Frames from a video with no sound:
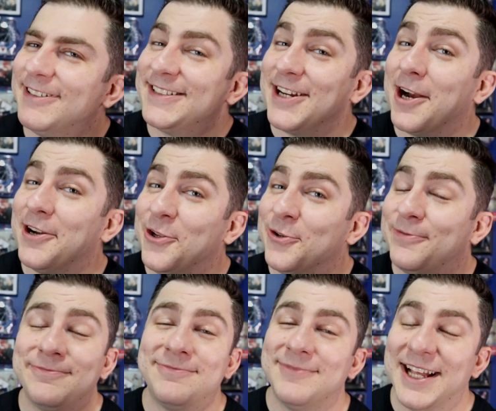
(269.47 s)
Sorry,
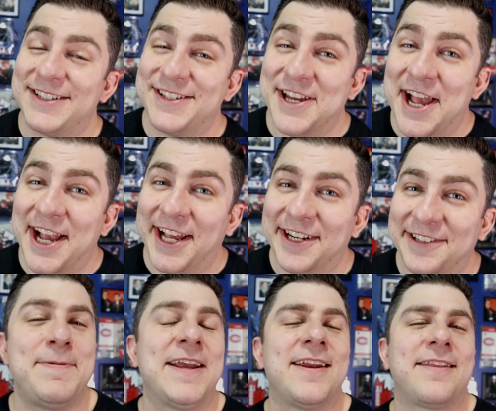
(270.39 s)
dude. That's a dang
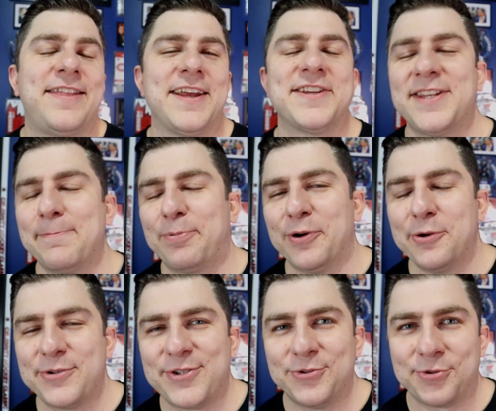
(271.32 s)
it. Speaking of things that
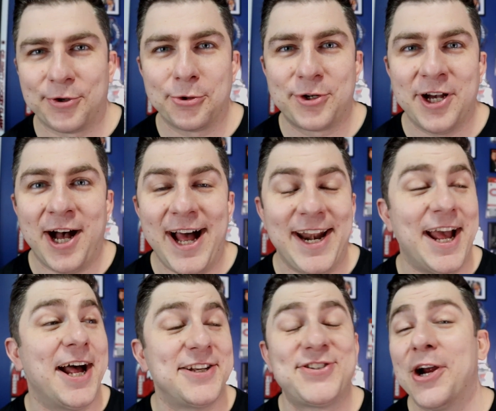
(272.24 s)
producer Drew
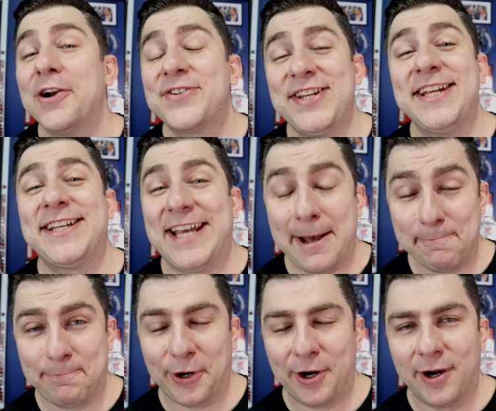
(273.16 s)
caught, Darcy
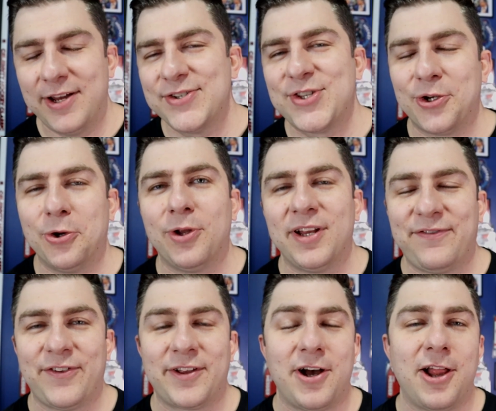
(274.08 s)
Kemper is the goalie
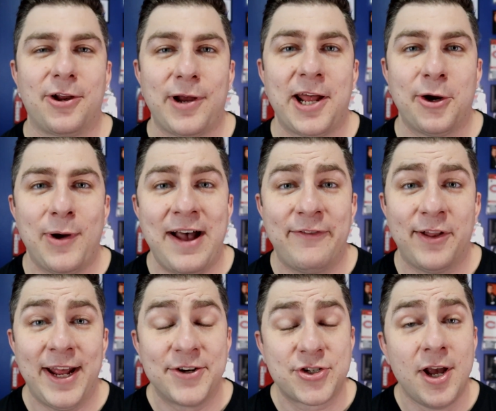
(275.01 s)
for the Colorado
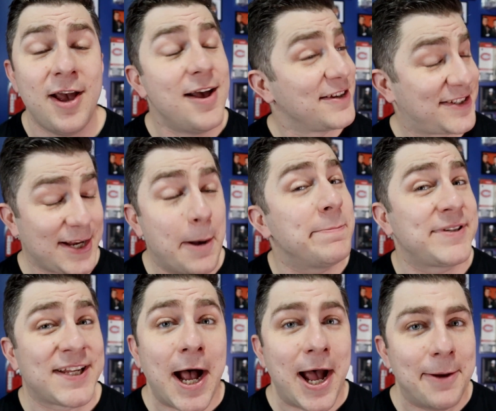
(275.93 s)
Avalanche.
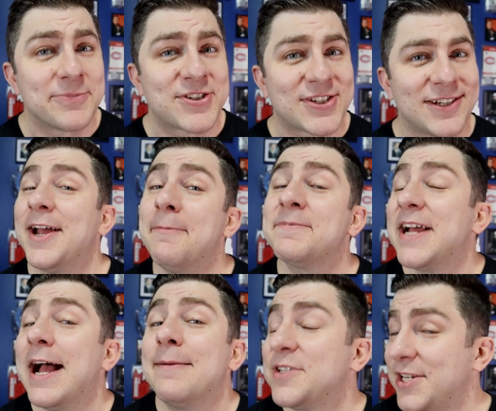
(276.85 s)
Sometimes
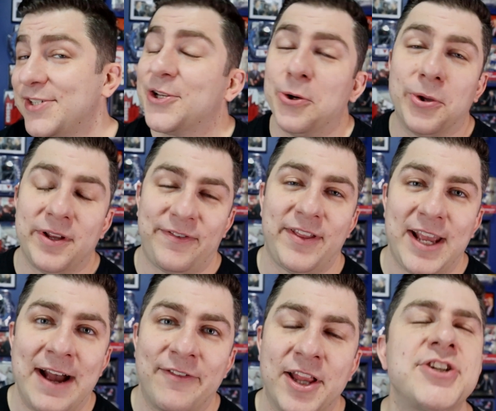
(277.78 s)
he's the goalie for
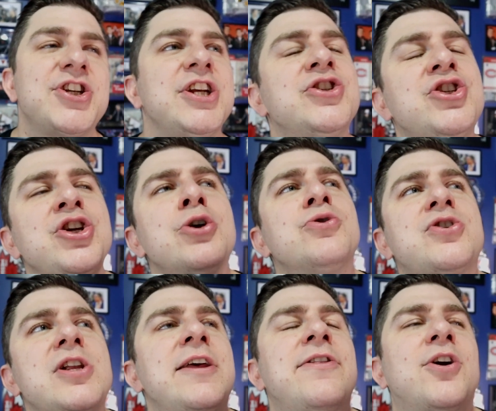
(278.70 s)
the Avalanche. He's
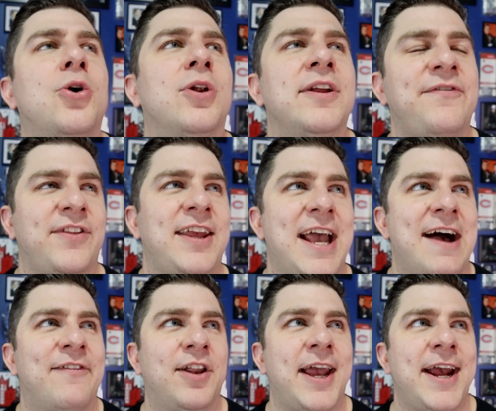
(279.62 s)
usually the goalie for the
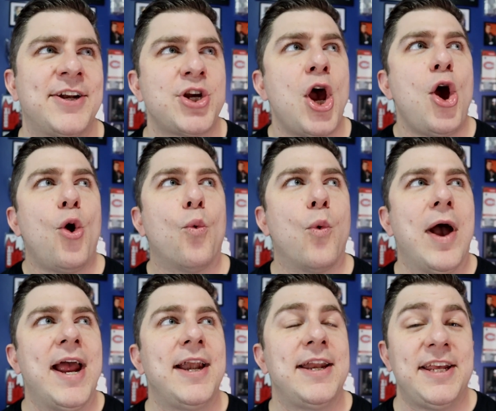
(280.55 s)
Avalanche
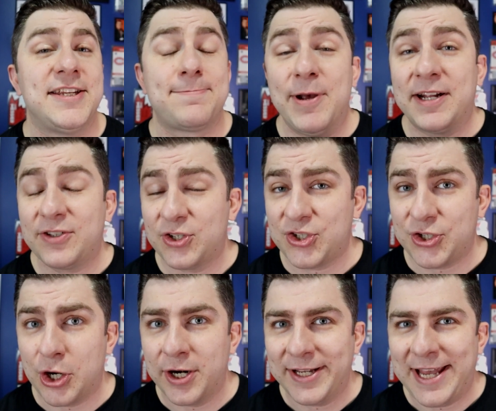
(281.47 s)
when he's picked to
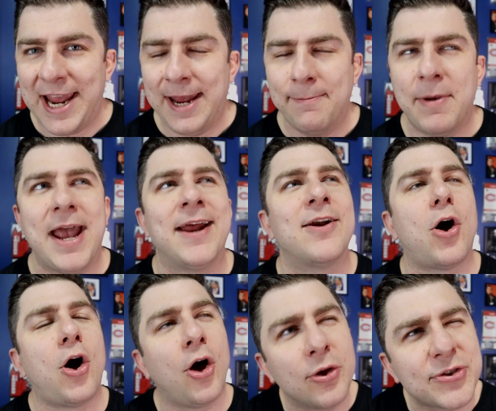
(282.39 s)
start a game and
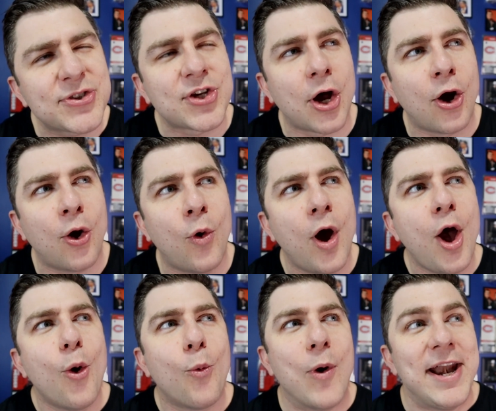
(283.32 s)
also
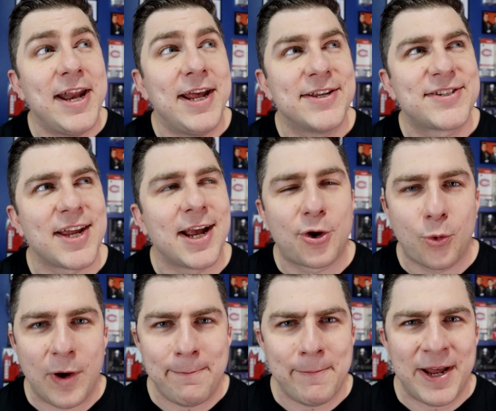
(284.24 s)
when his
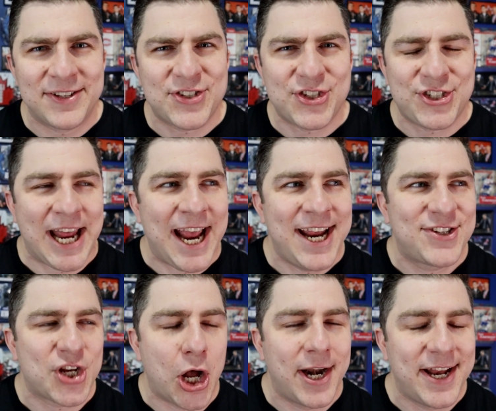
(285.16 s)
equipment
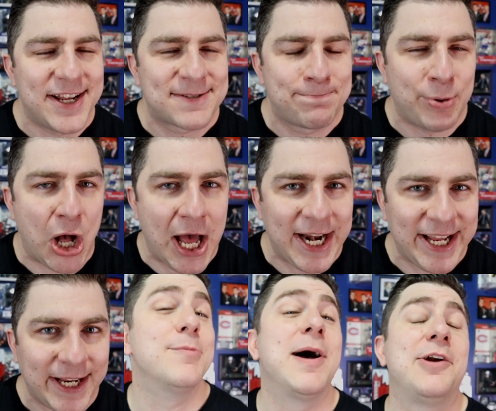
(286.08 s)
stays on his
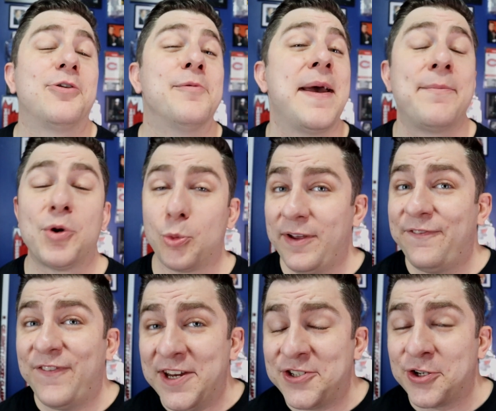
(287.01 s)
body. You might remember we
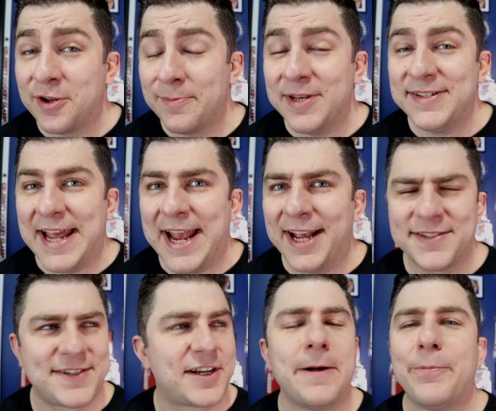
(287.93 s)
featured him in Dang
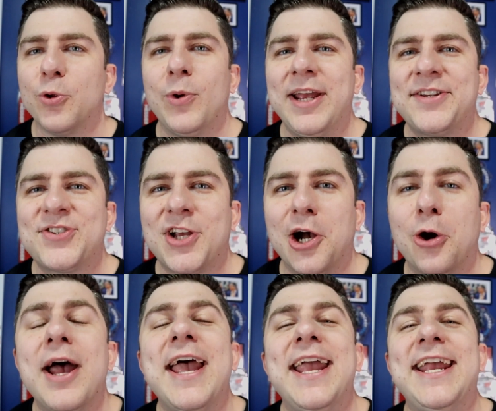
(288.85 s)
It's a couple weeks
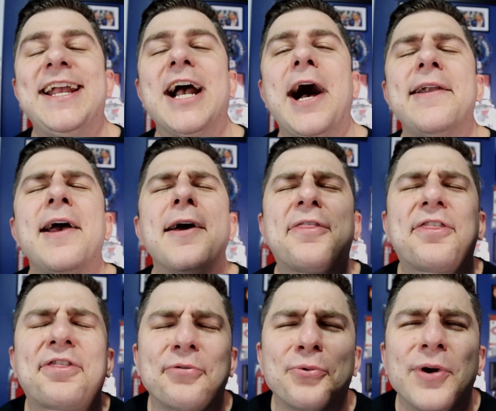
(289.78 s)
ago. He got
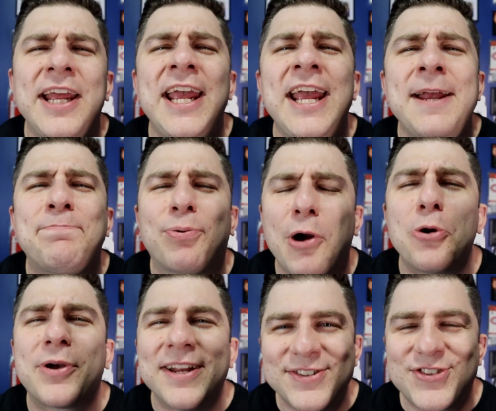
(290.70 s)
3
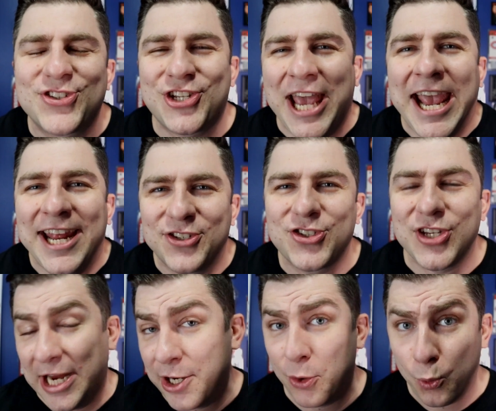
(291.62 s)
broken
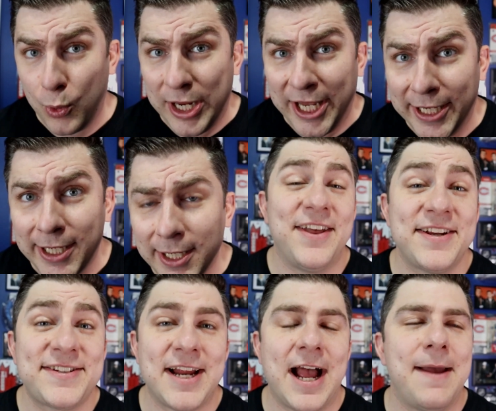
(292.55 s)
skates in a week. And
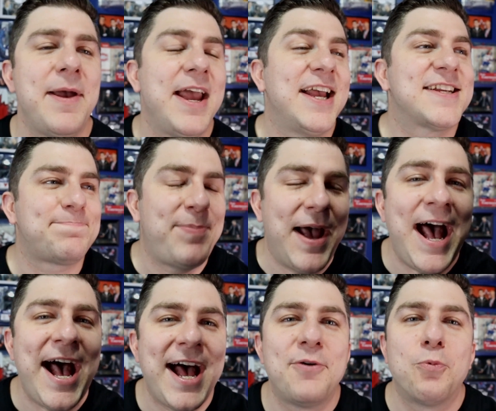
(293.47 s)
this time, his
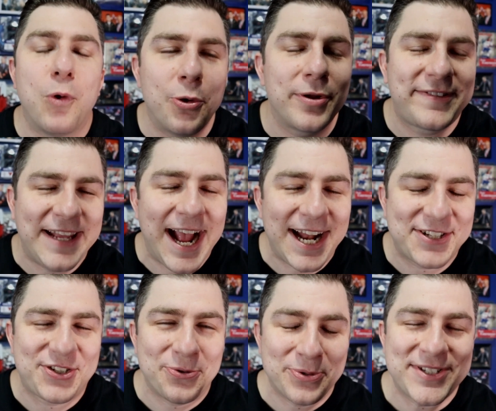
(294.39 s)
pad won't
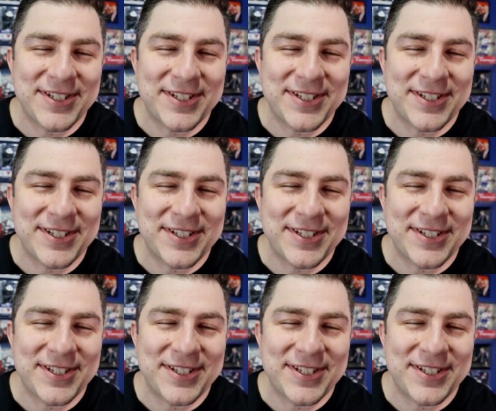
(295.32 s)
attach to